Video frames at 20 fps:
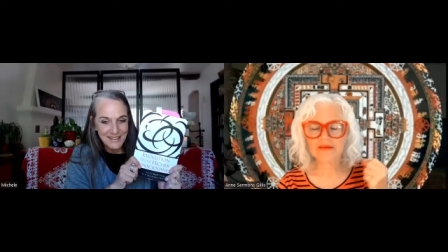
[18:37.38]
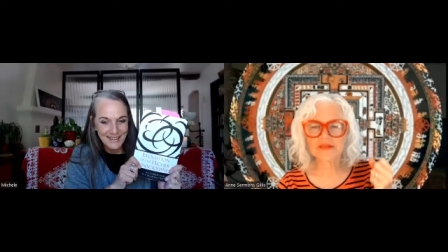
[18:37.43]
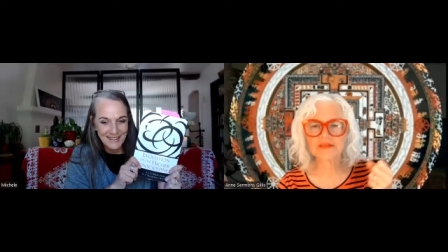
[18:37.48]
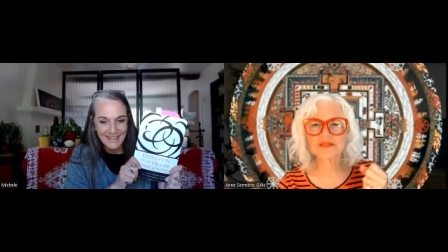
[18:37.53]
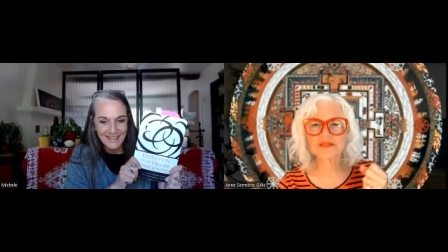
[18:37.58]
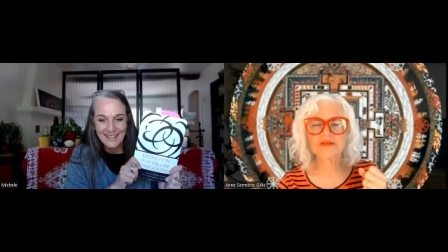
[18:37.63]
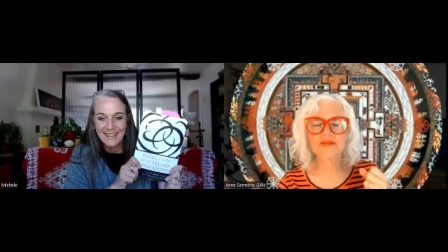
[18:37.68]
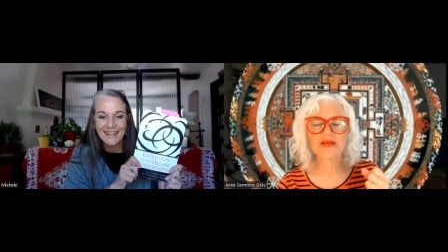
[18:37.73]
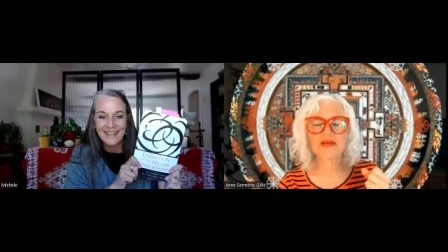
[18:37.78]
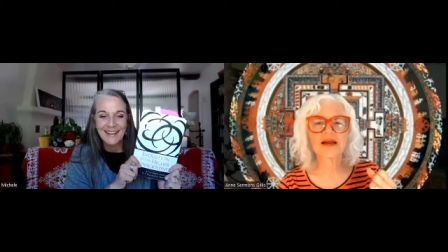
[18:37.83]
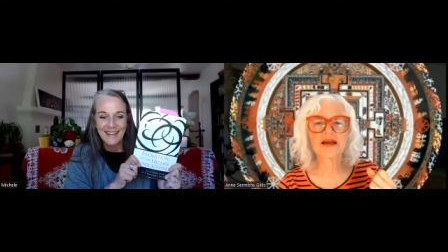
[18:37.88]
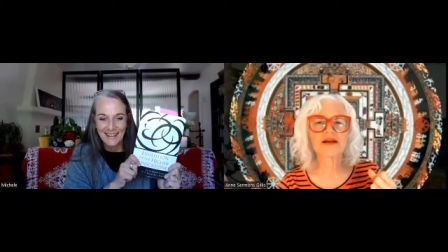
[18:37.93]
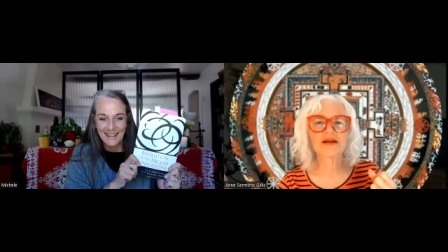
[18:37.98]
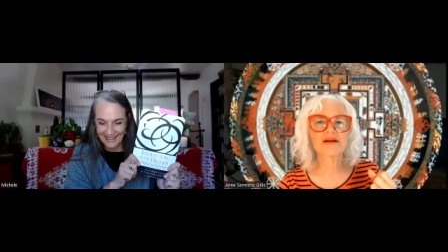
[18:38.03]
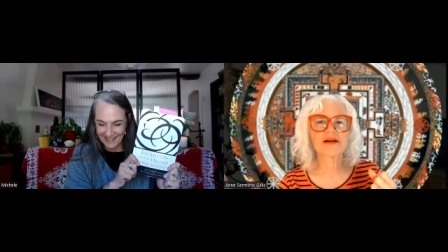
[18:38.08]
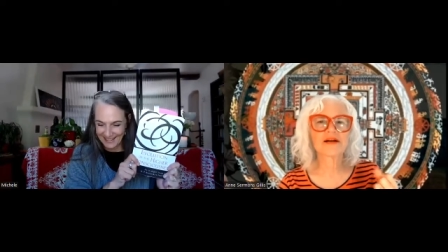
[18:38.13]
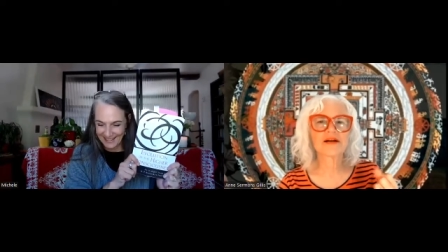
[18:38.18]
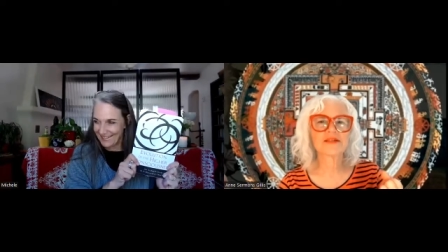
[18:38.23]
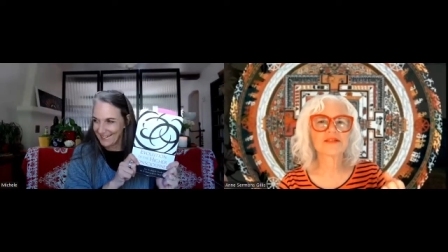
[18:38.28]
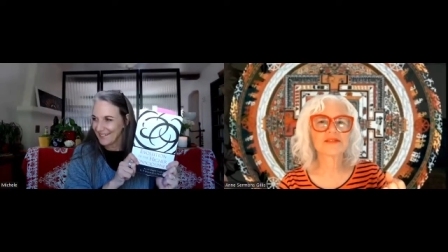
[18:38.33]
Evolution of the Higher
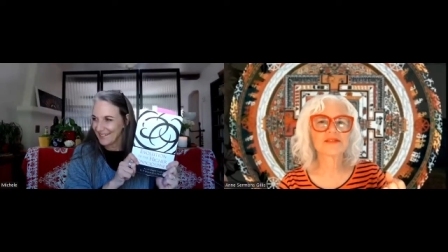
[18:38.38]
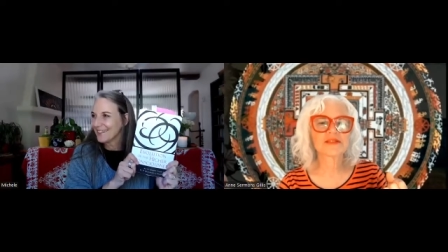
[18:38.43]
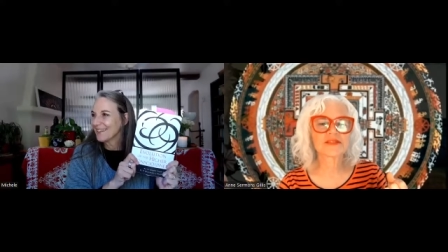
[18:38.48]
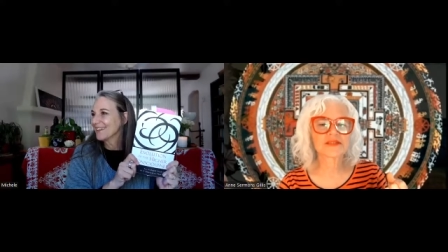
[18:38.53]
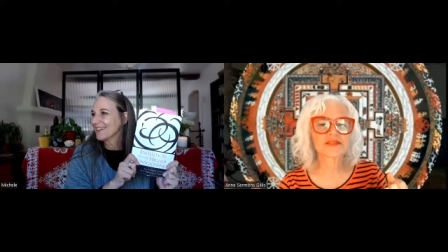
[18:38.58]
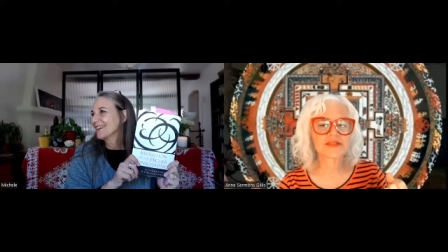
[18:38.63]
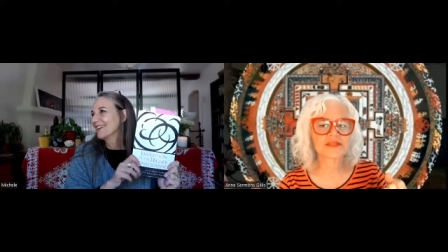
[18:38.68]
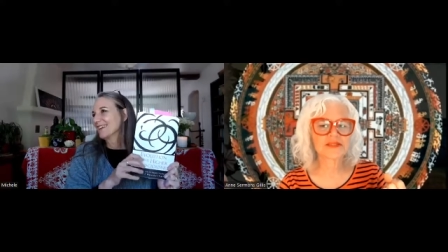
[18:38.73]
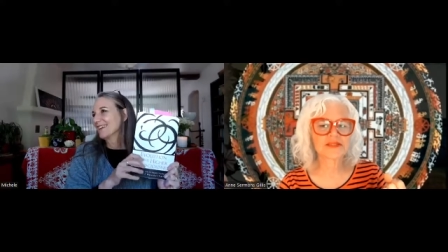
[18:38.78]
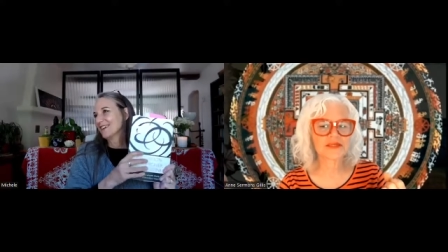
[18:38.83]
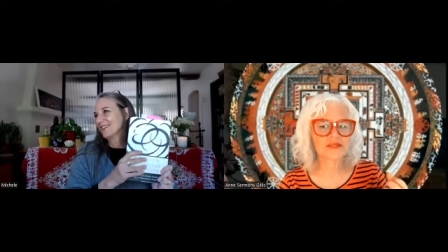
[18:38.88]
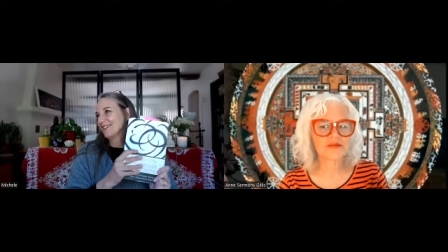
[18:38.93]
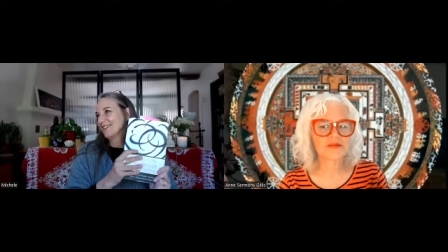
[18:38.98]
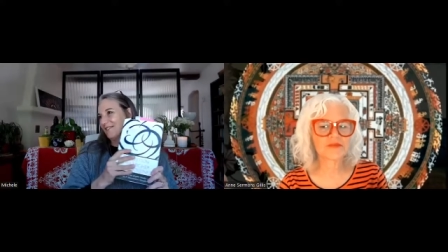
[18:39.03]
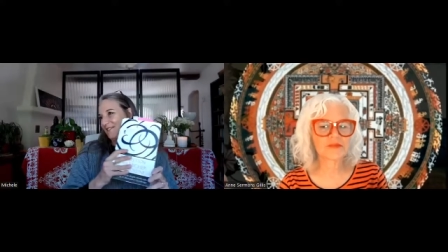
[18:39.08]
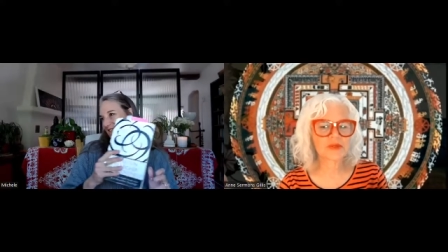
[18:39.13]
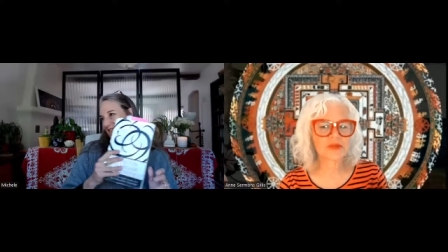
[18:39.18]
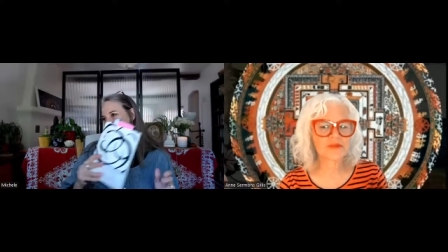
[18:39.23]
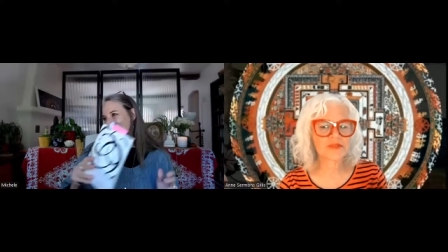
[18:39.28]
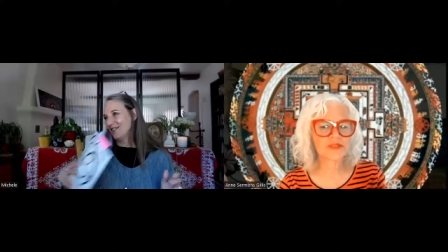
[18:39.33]
Consciousness, that you
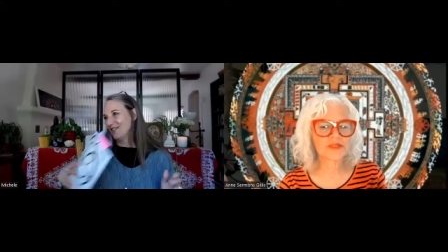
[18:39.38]
published,